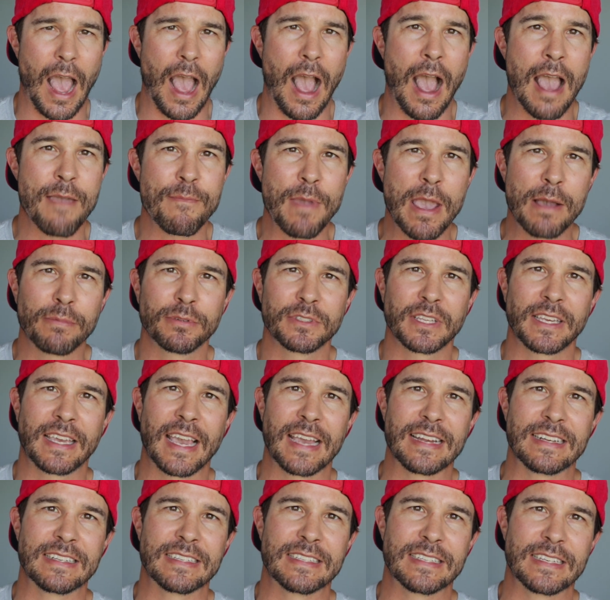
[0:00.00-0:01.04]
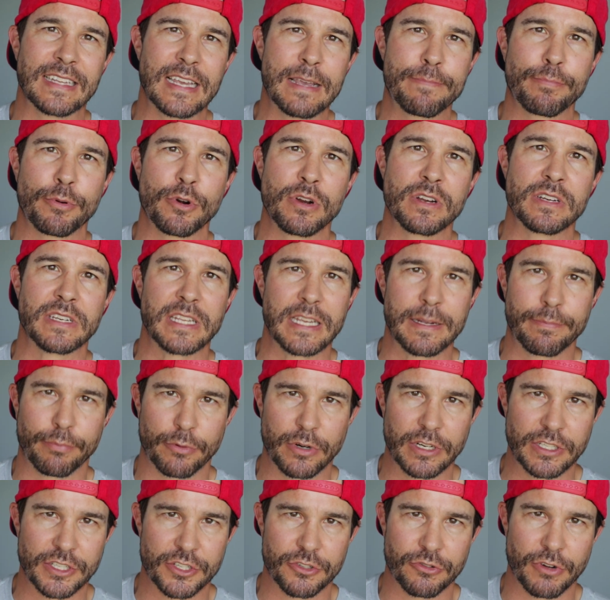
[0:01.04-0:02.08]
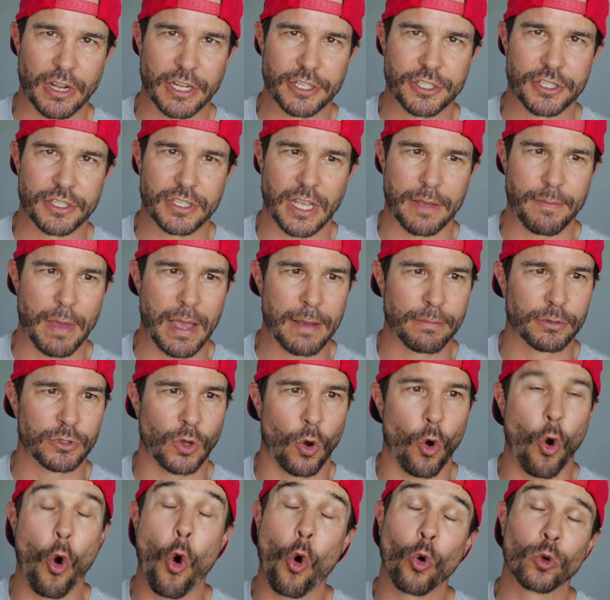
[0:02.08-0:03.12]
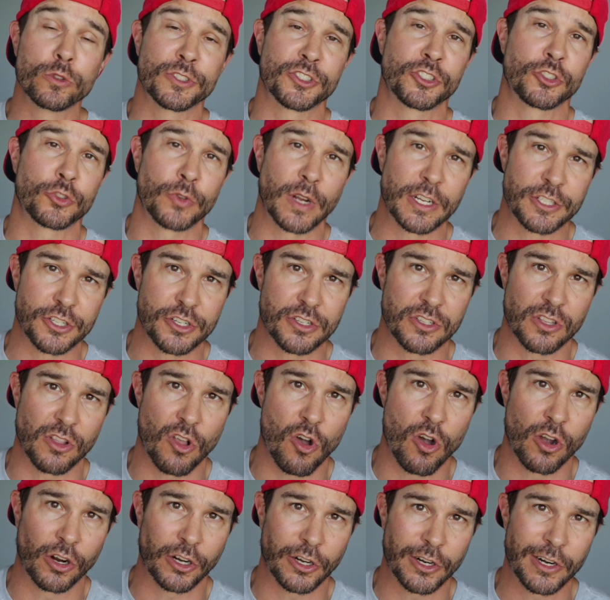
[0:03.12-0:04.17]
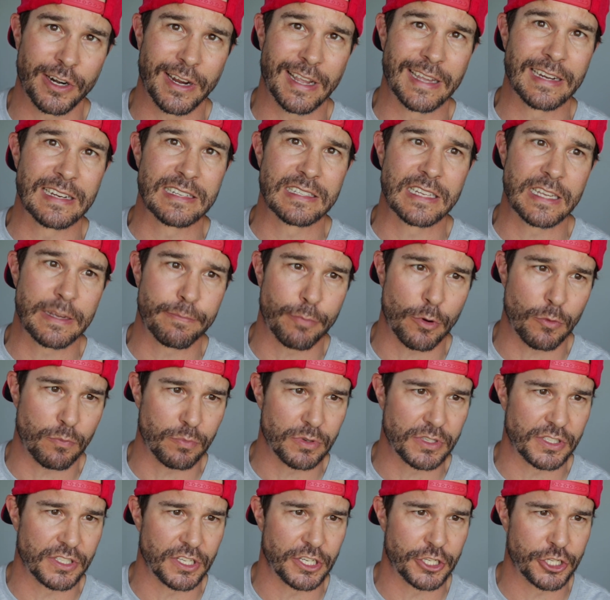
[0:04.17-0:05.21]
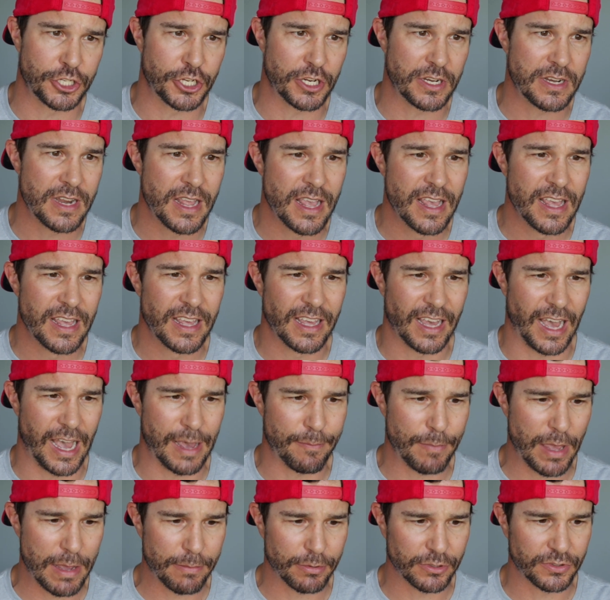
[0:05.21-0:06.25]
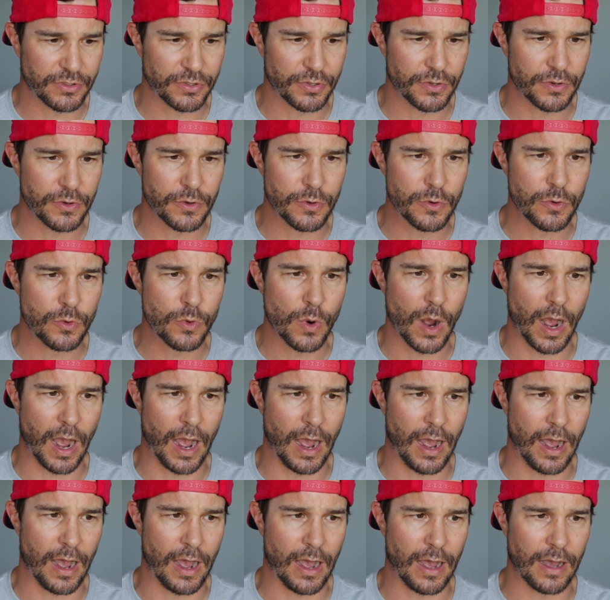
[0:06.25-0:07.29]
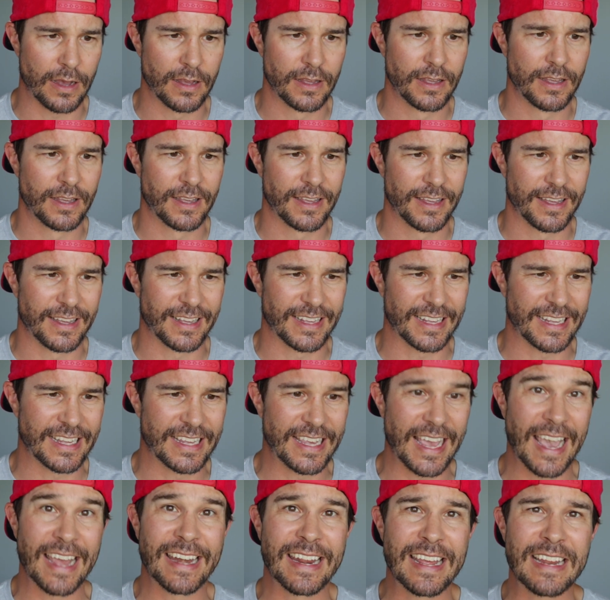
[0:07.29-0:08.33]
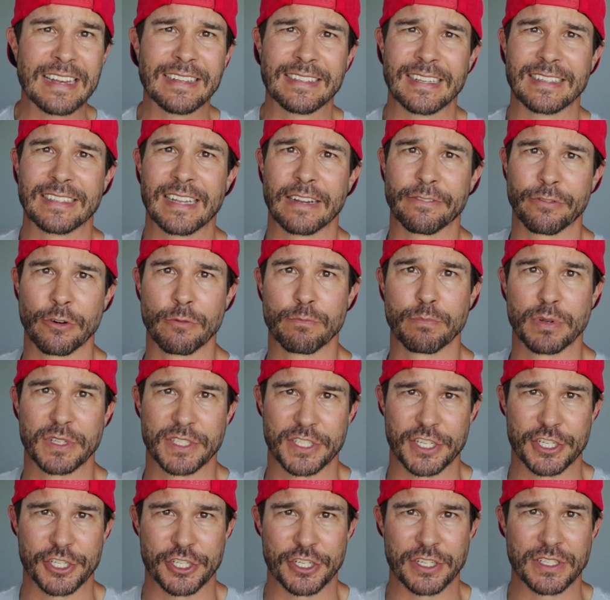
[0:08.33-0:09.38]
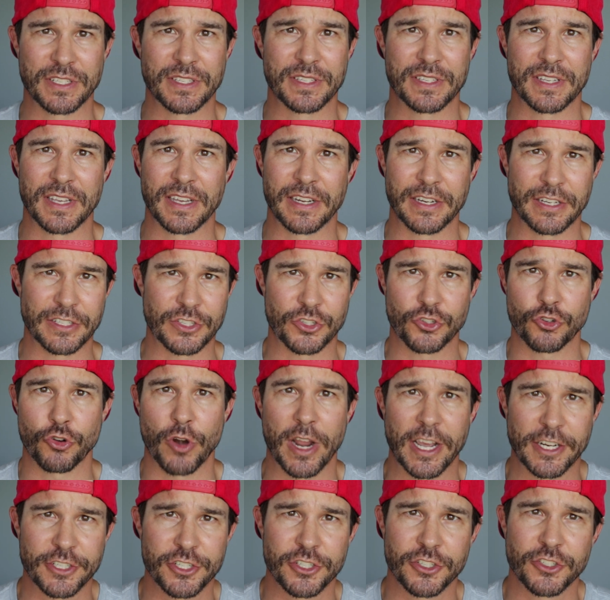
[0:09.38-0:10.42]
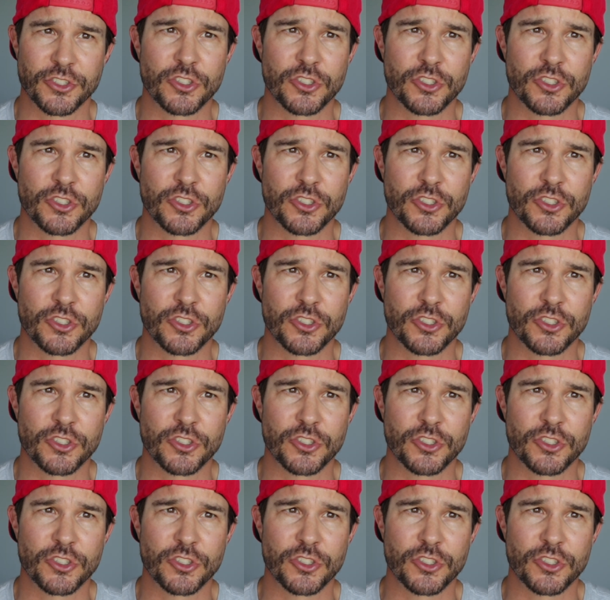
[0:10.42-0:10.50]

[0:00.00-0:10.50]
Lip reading: I'm able to get deeper and deeper in stretches. I'm able to hold stretches longer in a deeper position. I'm able to get into different positions in a stretch.